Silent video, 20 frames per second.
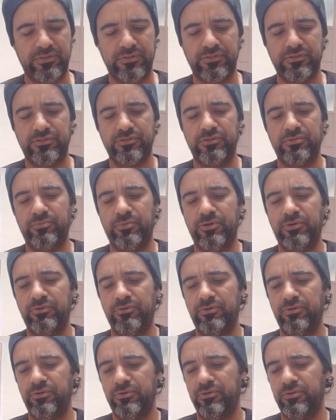I should power
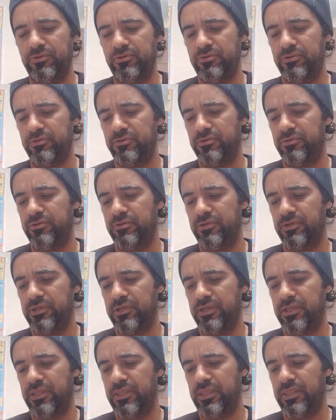it on,
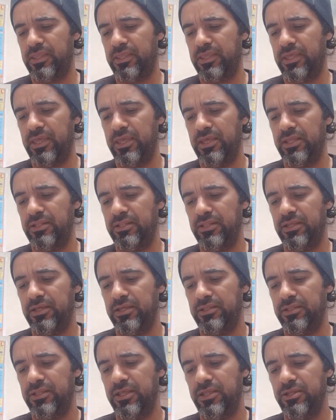and
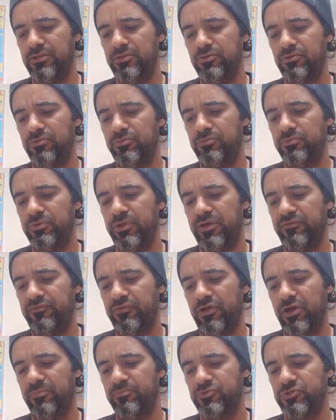then you have
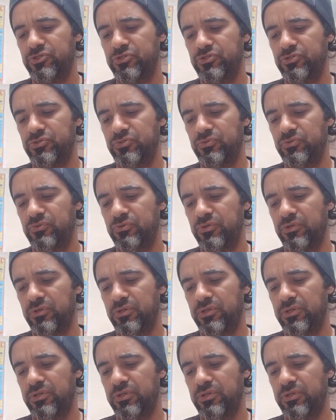an option to